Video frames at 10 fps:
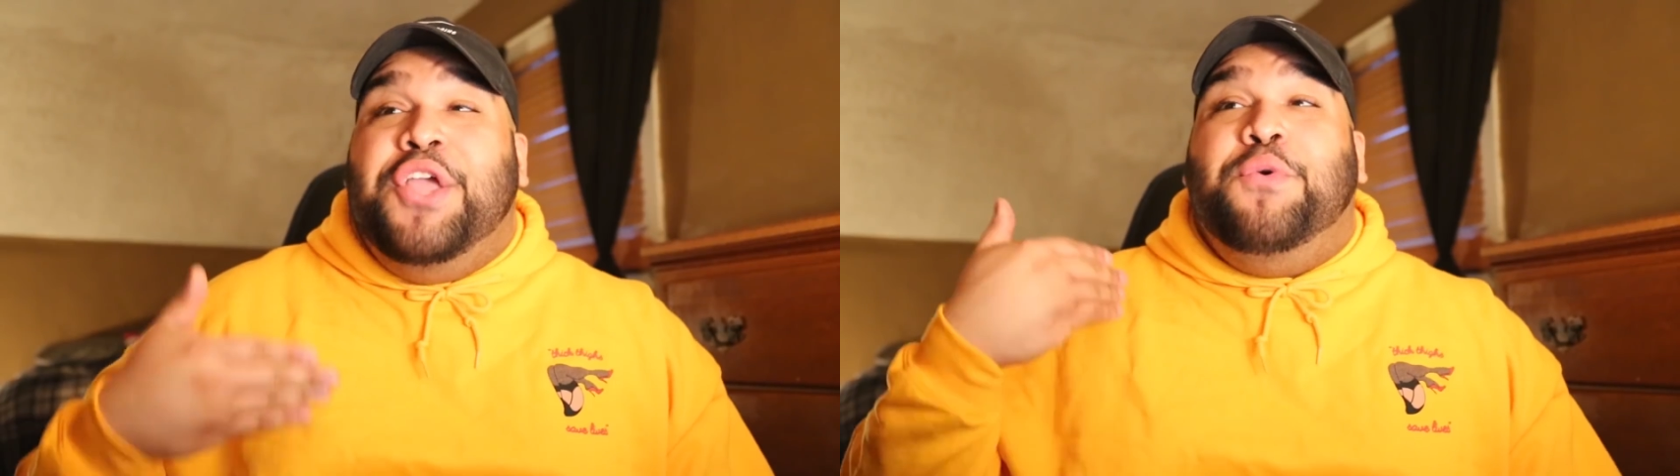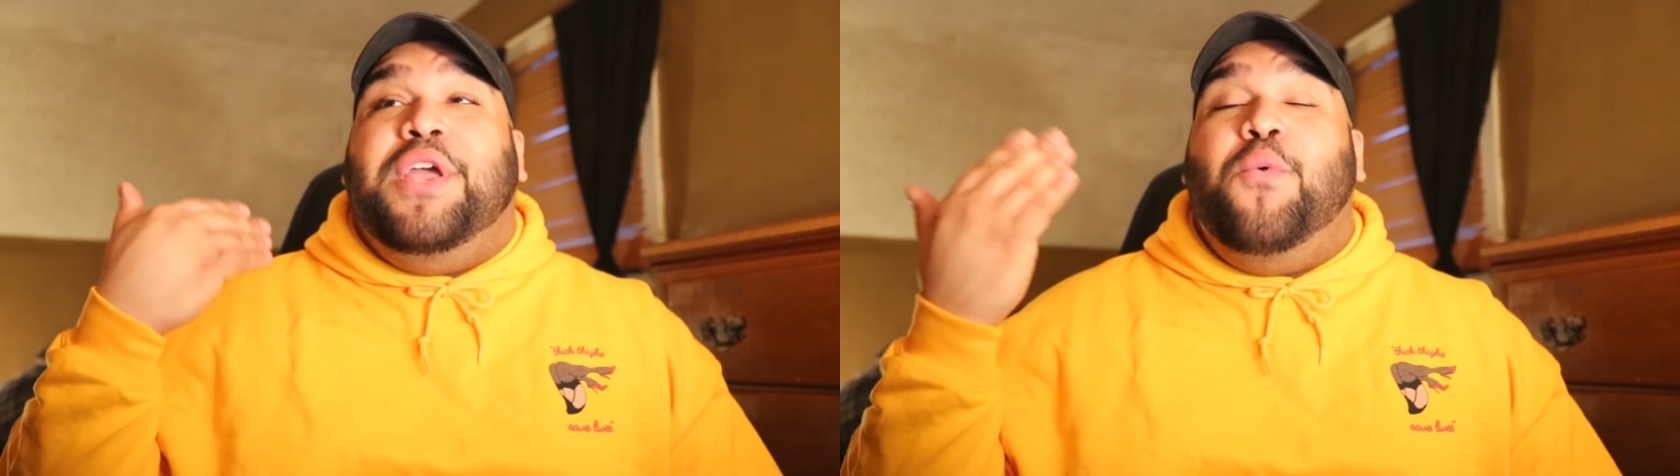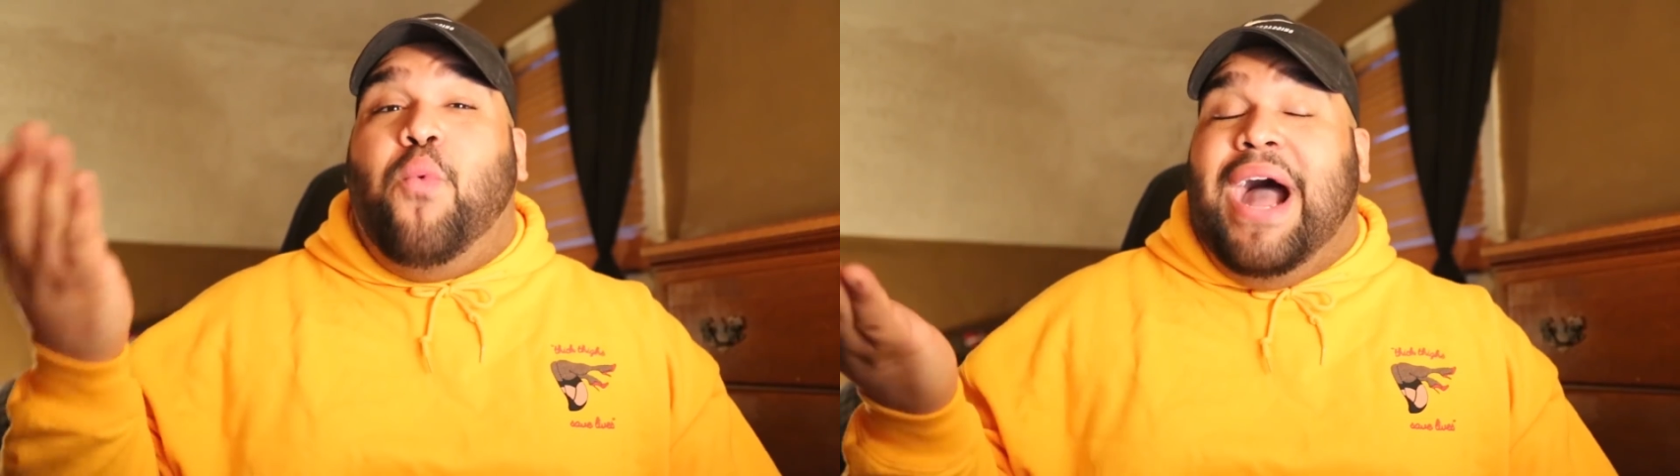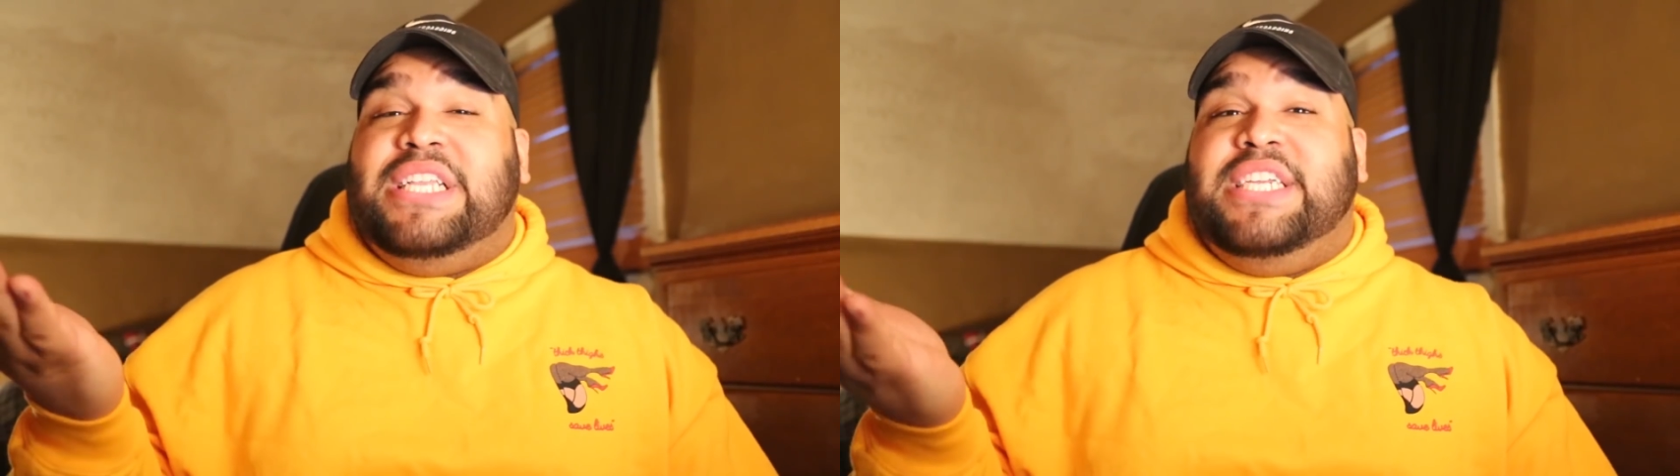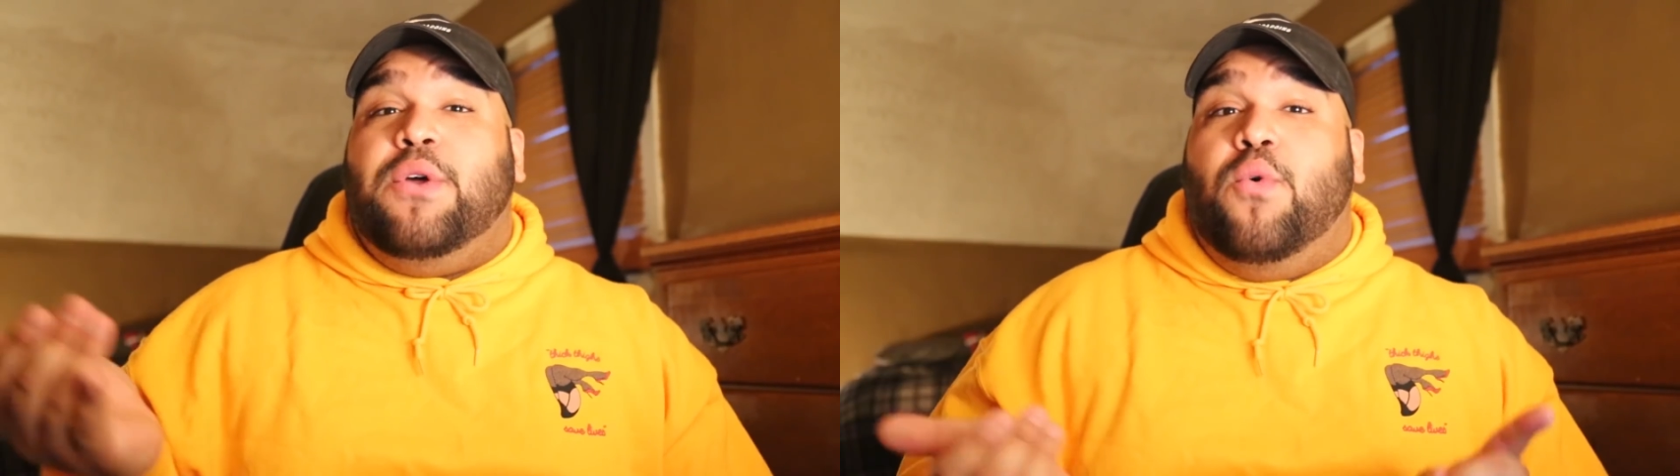you can
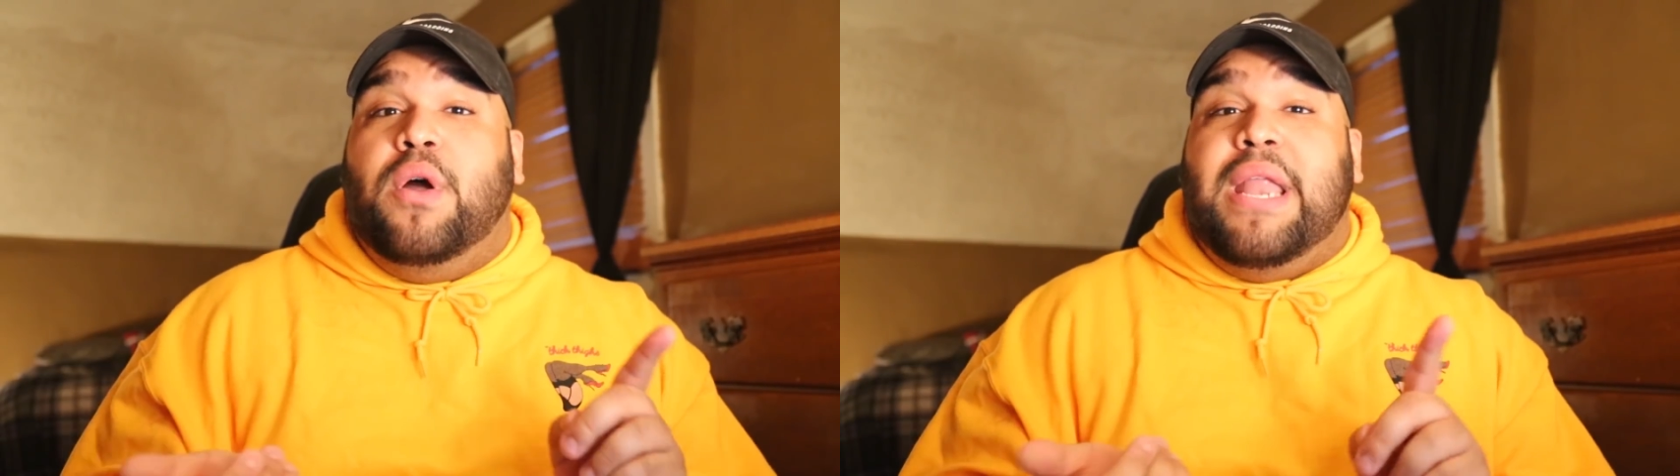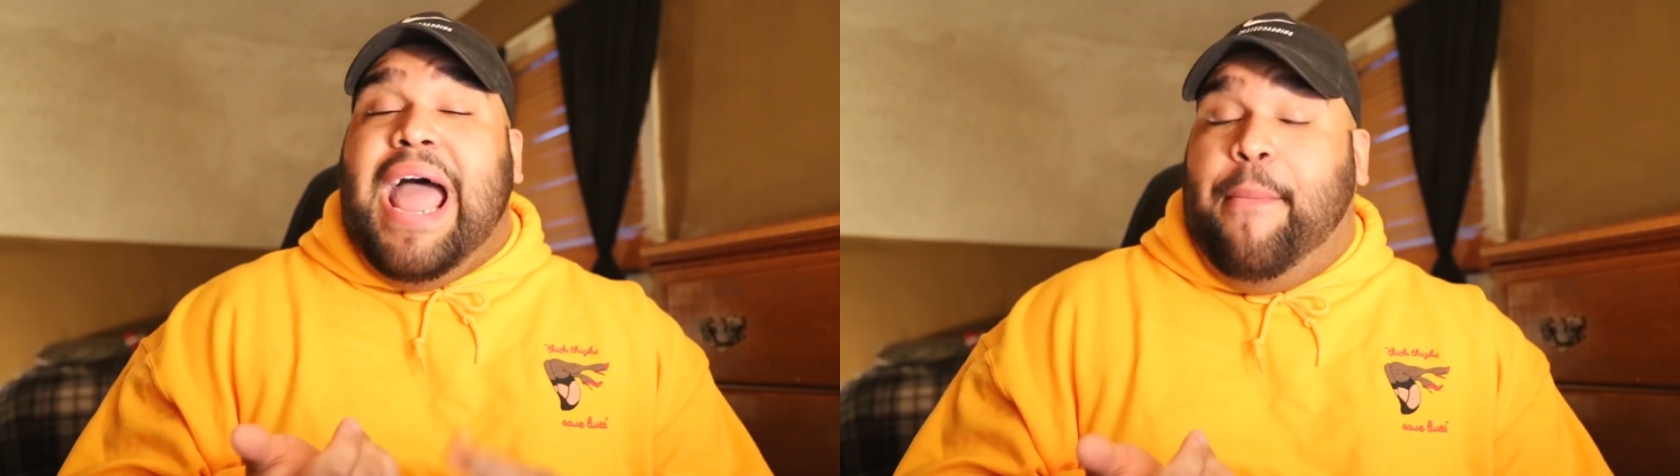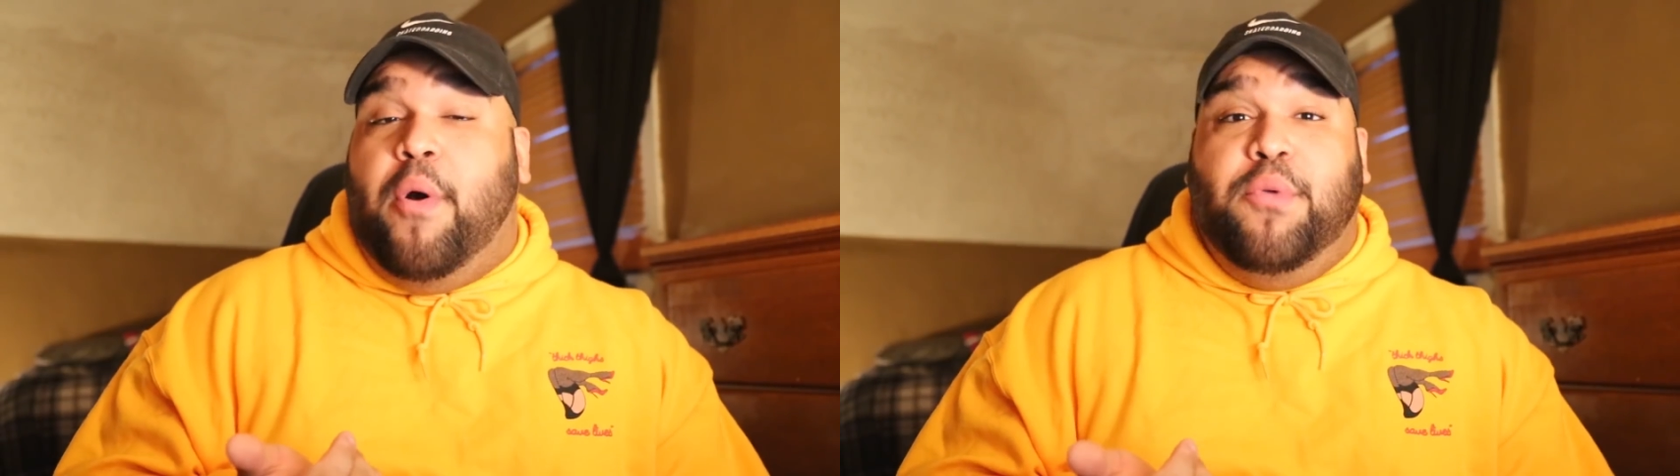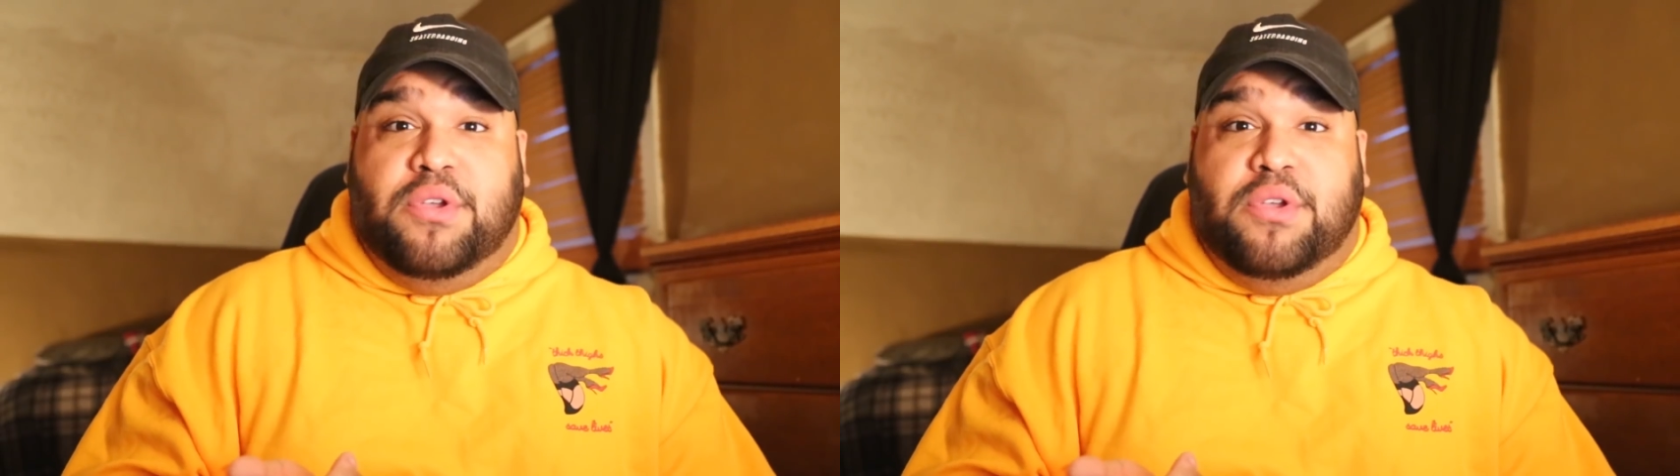watch it on Apple